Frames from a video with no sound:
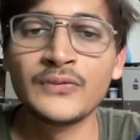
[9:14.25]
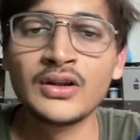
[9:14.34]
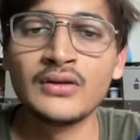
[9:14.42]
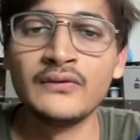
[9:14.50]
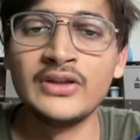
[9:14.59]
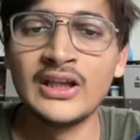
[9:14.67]

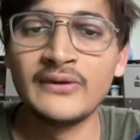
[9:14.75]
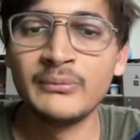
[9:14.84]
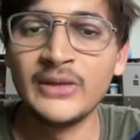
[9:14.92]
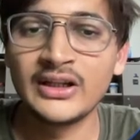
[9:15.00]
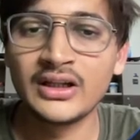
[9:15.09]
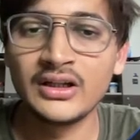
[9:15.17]
we have
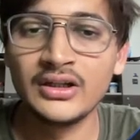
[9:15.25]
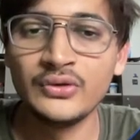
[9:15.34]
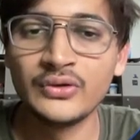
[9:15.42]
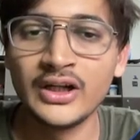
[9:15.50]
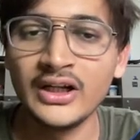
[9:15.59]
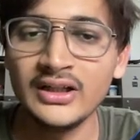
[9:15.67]
make our new
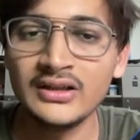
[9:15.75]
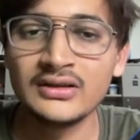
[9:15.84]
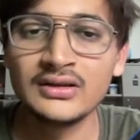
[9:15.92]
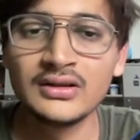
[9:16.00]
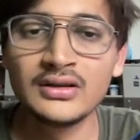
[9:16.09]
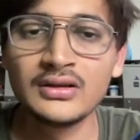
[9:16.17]
head,
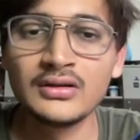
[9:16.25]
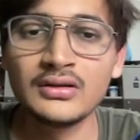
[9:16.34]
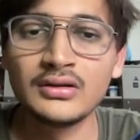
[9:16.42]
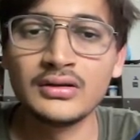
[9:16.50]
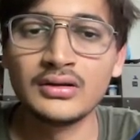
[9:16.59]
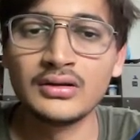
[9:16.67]

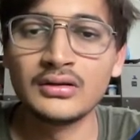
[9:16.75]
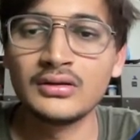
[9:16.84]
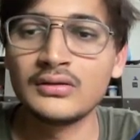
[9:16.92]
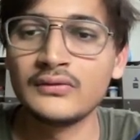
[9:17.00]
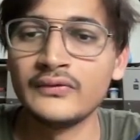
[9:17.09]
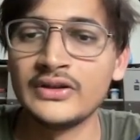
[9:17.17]
uh,
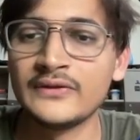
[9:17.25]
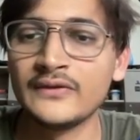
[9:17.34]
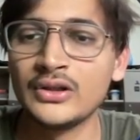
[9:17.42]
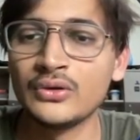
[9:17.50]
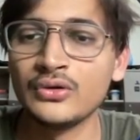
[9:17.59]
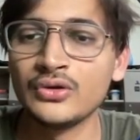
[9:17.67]
which
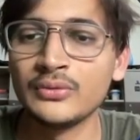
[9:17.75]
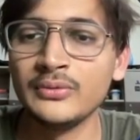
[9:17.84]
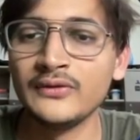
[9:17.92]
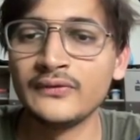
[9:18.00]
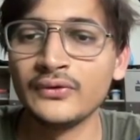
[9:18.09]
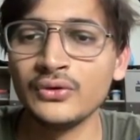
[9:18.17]
will going to be
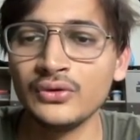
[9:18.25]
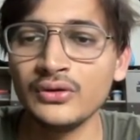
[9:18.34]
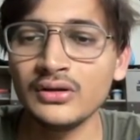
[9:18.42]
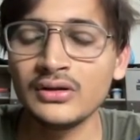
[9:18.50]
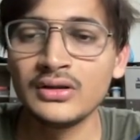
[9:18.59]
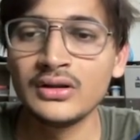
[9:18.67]
4.
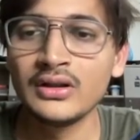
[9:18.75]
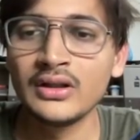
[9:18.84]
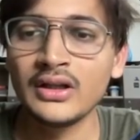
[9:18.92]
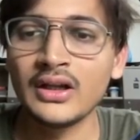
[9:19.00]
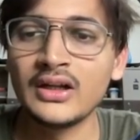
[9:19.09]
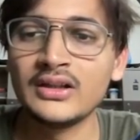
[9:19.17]

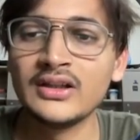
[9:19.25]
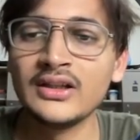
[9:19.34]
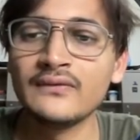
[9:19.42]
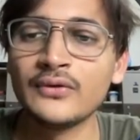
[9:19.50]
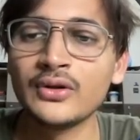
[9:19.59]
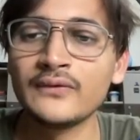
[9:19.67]
And then
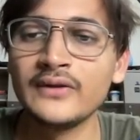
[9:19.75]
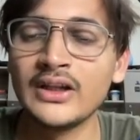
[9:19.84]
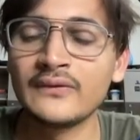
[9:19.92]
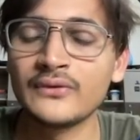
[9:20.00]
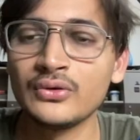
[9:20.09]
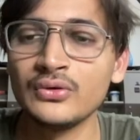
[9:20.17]
what we
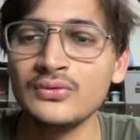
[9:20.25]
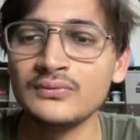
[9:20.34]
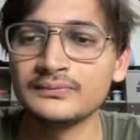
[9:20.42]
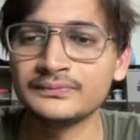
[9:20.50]
have to do,